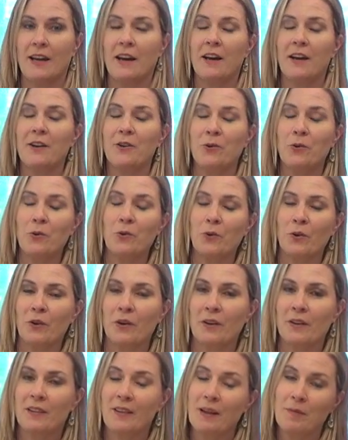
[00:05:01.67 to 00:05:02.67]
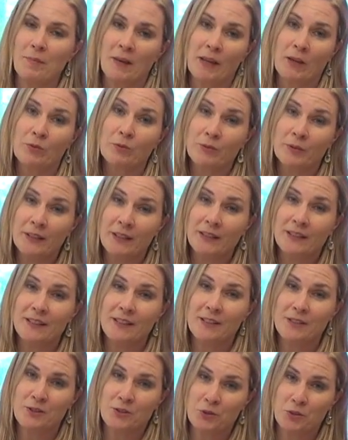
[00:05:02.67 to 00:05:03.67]
that, or they make
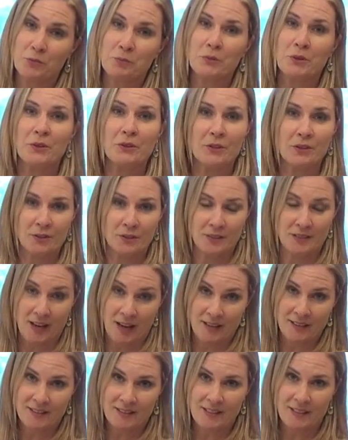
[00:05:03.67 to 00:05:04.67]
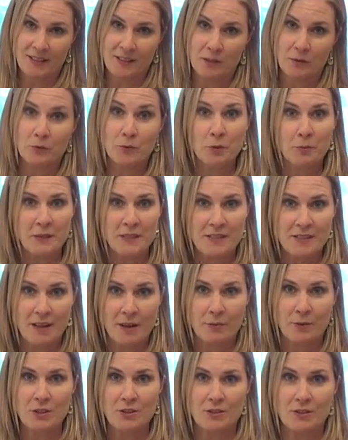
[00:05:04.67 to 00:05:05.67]
really super tasty Reuben
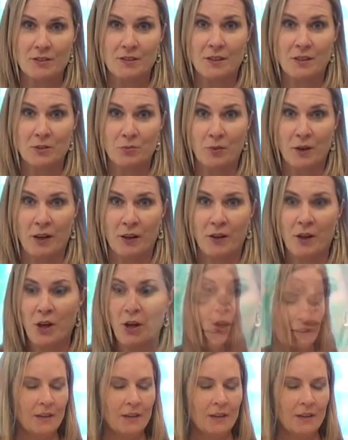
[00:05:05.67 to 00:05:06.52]
sandwiches as well.